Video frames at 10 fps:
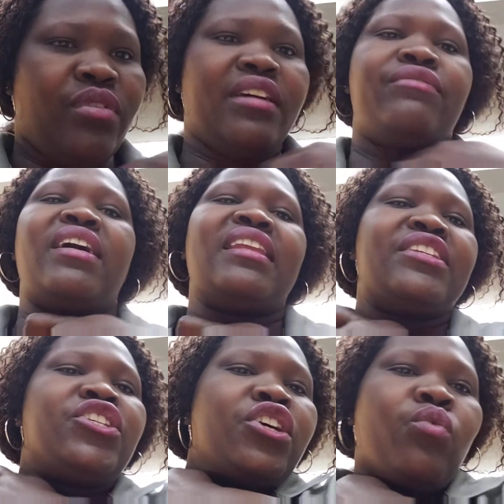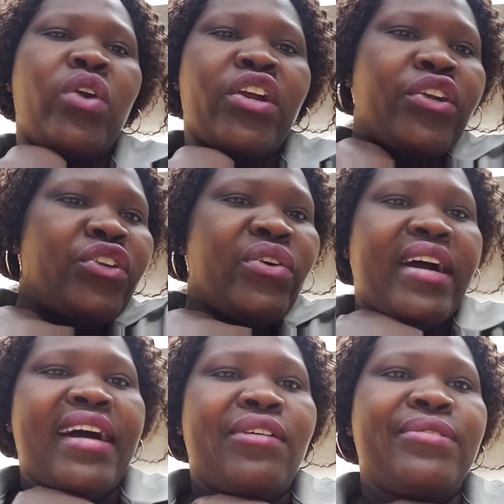like volunteer work on your
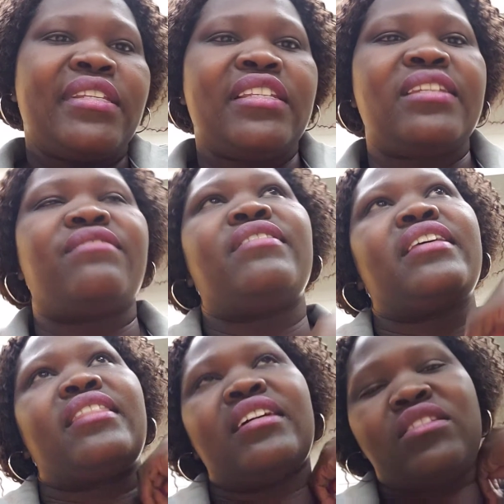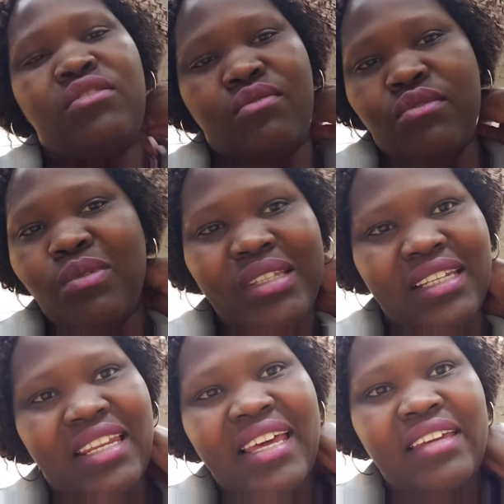house and stuff like that. So it
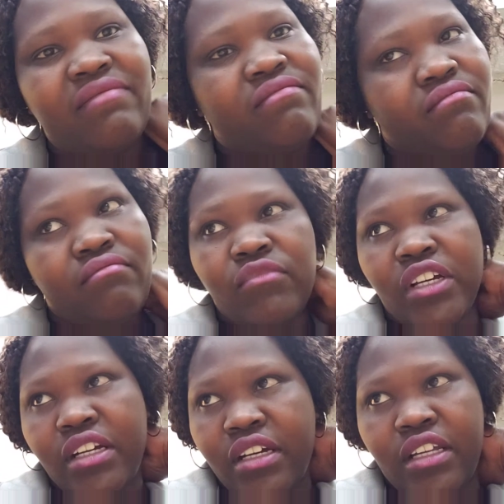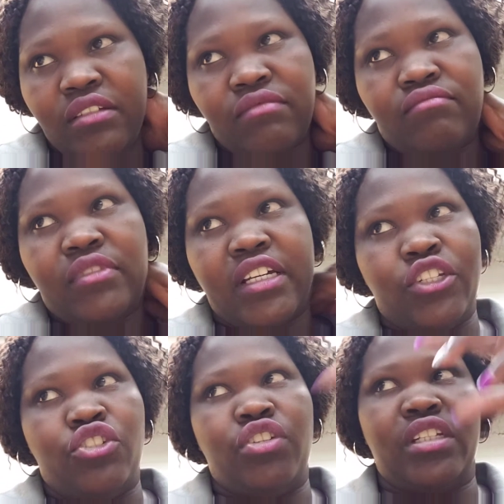wasn't like
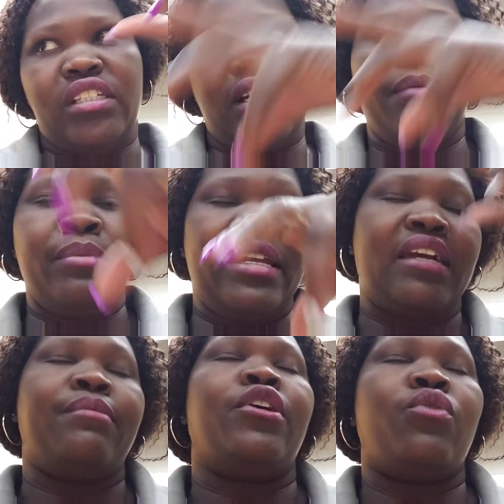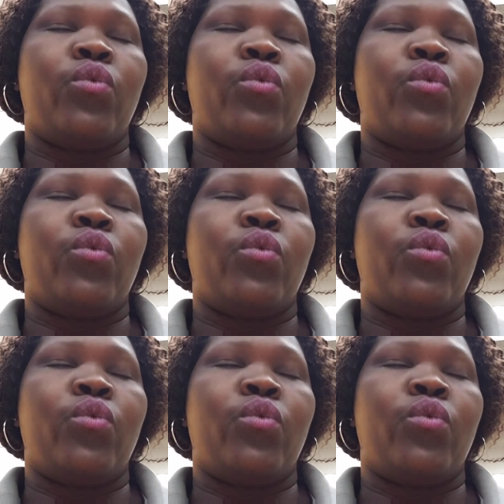construction company coming and